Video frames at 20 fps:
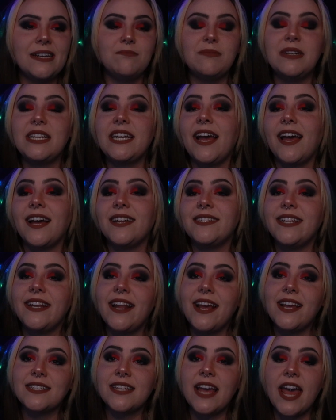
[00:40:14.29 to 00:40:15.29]
But yeah,
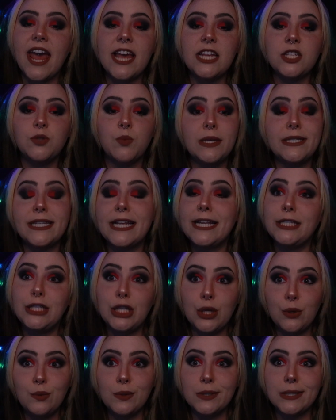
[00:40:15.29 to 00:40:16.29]
today's case was a
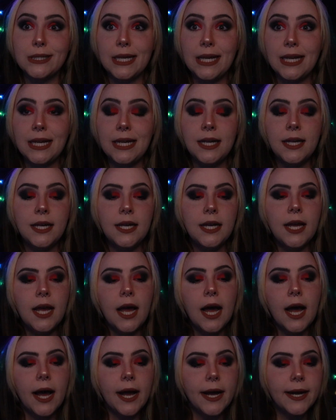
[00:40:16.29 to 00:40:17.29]
doozy.
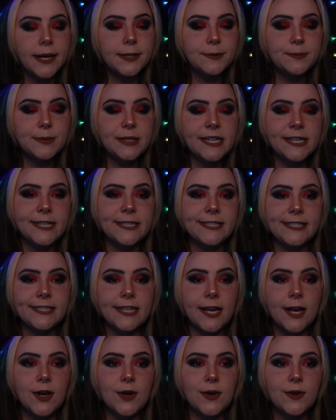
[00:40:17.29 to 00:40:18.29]

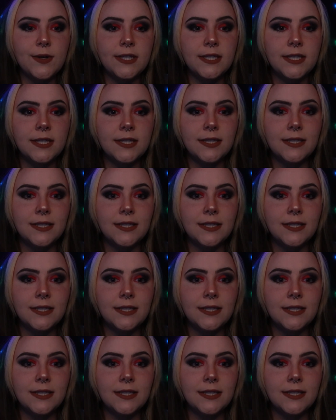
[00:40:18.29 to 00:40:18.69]
So